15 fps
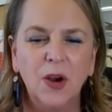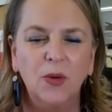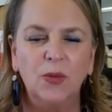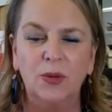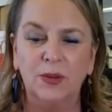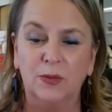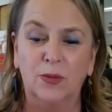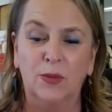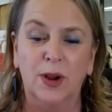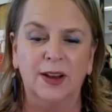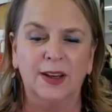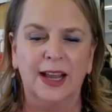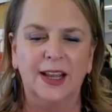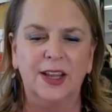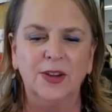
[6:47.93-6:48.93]
Well,
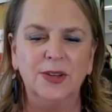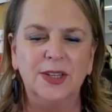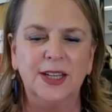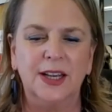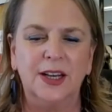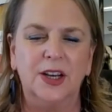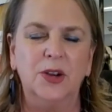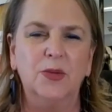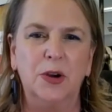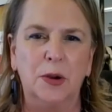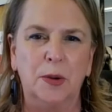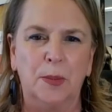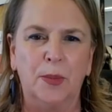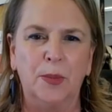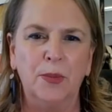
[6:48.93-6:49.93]
like you said,
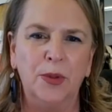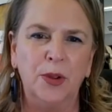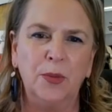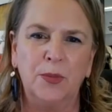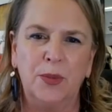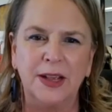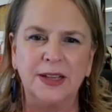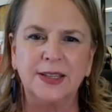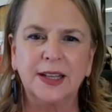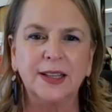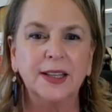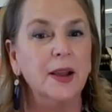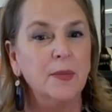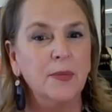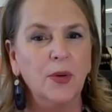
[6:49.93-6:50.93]
you're
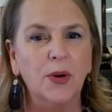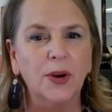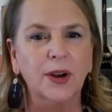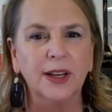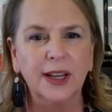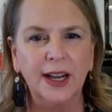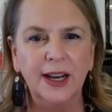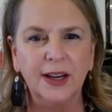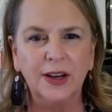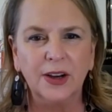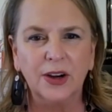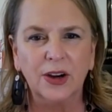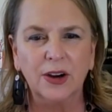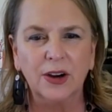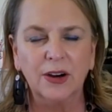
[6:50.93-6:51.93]
basically a born leader.